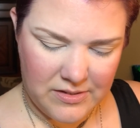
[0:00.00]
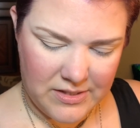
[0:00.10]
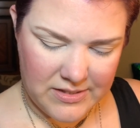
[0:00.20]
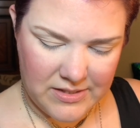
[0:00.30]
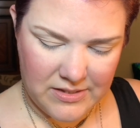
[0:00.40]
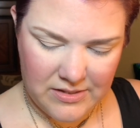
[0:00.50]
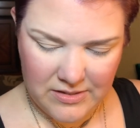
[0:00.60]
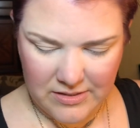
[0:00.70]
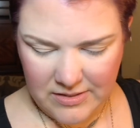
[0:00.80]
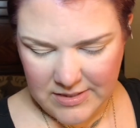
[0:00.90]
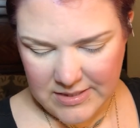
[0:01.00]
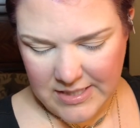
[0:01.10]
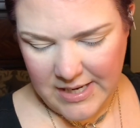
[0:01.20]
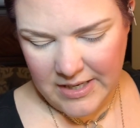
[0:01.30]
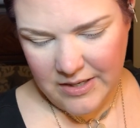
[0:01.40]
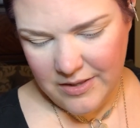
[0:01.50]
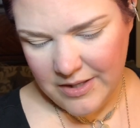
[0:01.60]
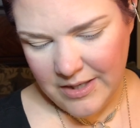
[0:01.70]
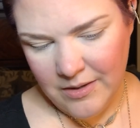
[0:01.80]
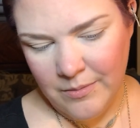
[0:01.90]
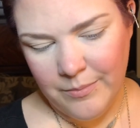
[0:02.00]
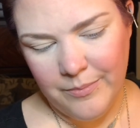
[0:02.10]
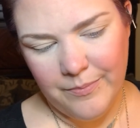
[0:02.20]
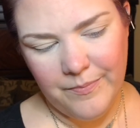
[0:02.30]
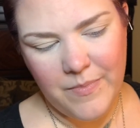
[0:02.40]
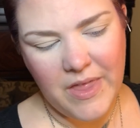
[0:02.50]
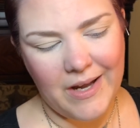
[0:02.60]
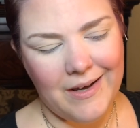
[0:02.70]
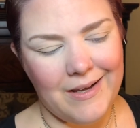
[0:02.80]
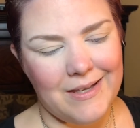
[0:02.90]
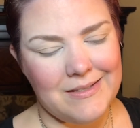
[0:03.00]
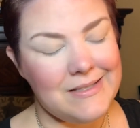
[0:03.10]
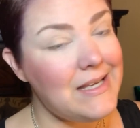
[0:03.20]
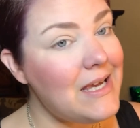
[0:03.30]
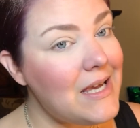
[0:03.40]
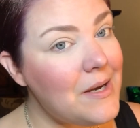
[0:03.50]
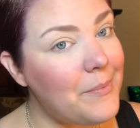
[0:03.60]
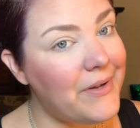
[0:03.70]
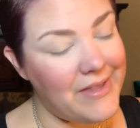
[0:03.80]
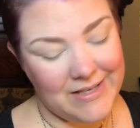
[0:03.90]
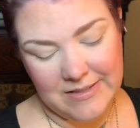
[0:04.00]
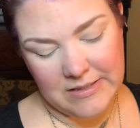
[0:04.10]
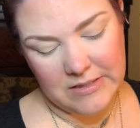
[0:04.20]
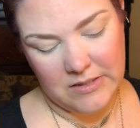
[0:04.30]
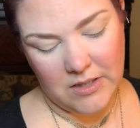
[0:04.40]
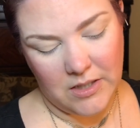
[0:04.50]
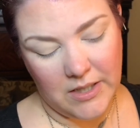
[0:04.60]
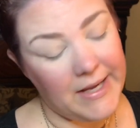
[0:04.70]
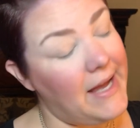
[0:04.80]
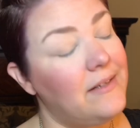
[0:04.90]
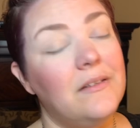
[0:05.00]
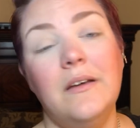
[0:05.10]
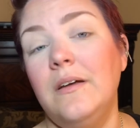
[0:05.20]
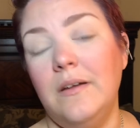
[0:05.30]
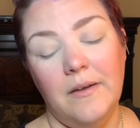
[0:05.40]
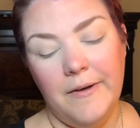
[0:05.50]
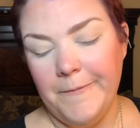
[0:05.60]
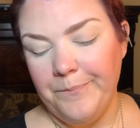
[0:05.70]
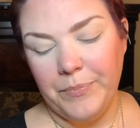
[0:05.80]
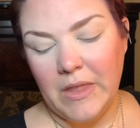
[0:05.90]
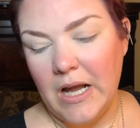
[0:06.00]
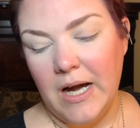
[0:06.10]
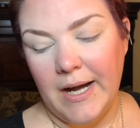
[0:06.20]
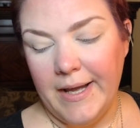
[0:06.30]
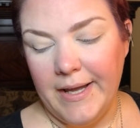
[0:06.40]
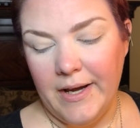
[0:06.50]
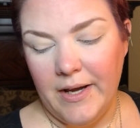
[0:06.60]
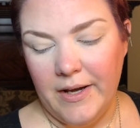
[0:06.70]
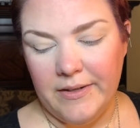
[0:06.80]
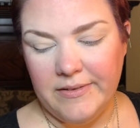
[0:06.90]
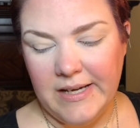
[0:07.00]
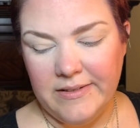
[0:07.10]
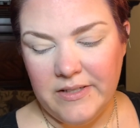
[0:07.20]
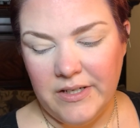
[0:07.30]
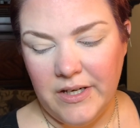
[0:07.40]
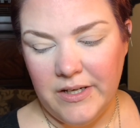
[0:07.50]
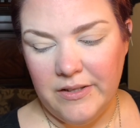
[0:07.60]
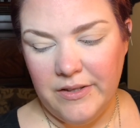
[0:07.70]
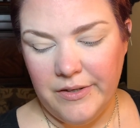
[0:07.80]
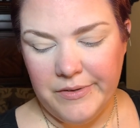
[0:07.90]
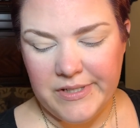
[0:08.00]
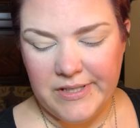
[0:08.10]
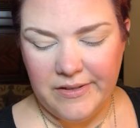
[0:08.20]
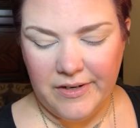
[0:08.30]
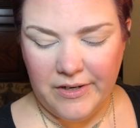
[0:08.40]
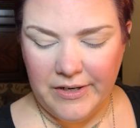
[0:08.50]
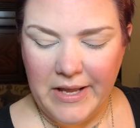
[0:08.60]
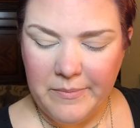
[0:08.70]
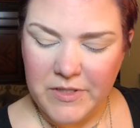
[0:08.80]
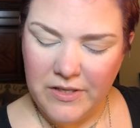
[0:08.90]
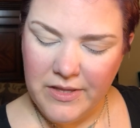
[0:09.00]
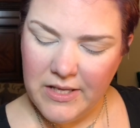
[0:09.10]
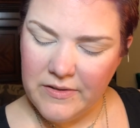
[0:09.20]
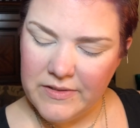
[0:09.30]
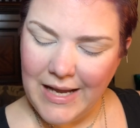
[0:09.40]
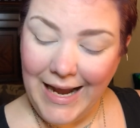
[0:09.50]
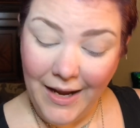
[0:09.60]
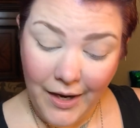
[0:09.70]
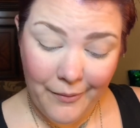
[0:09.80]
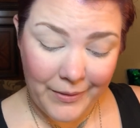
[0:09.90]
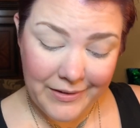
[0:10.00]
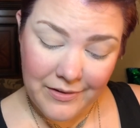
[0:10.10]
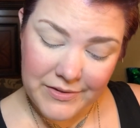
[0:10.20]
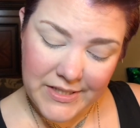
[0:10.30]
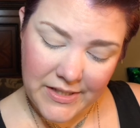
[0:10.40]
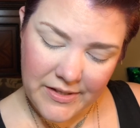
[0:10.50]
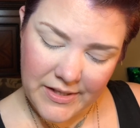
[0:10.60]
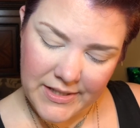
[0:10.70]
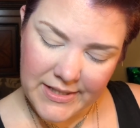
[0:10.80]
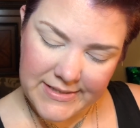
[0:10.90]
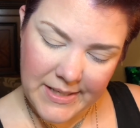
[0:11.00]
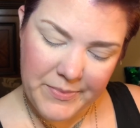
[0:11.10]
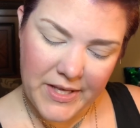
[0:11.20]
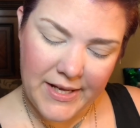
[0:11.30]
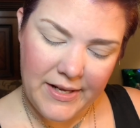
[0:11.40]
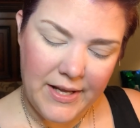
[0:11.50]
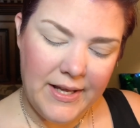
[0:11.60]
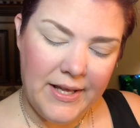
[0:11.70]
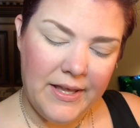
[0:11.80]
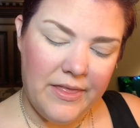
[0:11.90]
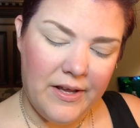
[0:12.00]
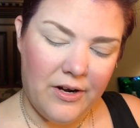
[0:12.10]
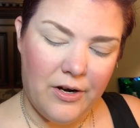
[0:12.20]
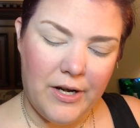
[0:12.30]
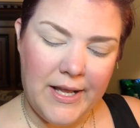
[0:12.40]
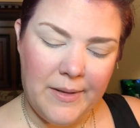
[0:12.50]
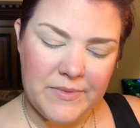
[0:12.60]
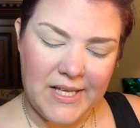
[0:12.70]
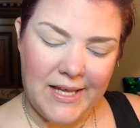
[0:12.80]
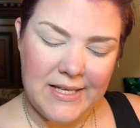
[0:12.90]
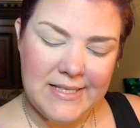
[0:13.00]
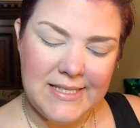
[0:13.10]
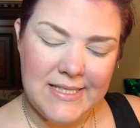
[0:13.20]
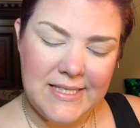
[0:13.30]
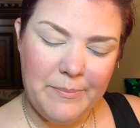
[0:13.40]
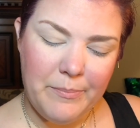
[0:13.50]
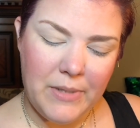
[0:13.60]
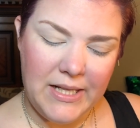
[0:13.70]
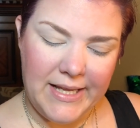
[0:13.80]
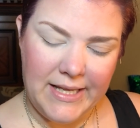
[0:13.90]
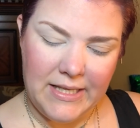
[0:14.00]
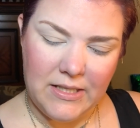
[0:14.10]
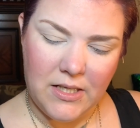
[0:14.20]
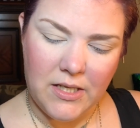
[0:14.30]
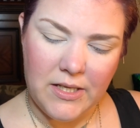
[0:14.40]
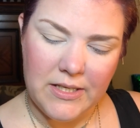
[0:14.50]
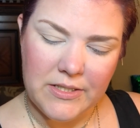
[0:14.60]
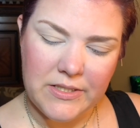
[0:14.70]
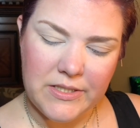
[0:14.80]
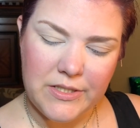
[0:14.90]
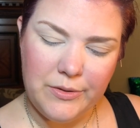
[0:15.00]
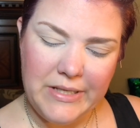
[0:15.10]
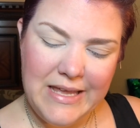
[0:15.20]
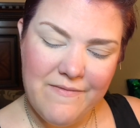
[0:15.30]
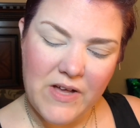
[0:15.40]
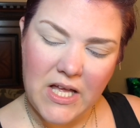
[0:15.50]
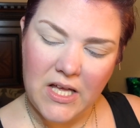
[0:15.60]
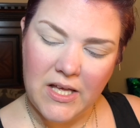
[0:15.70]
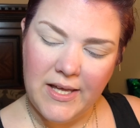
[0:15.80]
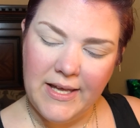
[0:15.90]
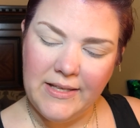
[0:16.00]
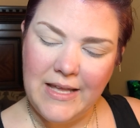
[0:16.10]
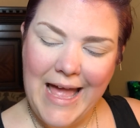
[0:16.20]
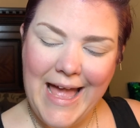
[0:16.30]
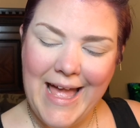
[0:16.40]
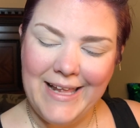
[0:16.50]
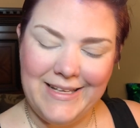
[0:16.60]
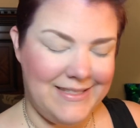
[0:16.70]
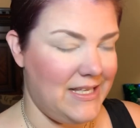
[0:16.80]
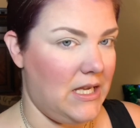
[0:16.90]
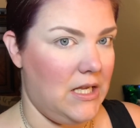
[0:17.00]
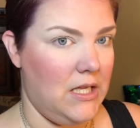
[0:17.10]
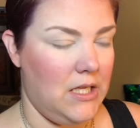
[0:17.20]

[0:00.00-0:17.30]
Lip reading: doesn't say anything that I can see, but that's, again, I tend to not notice that there are names on things. I really don't see anything except that there are names like Cymbeline, Suniva, and Aditya.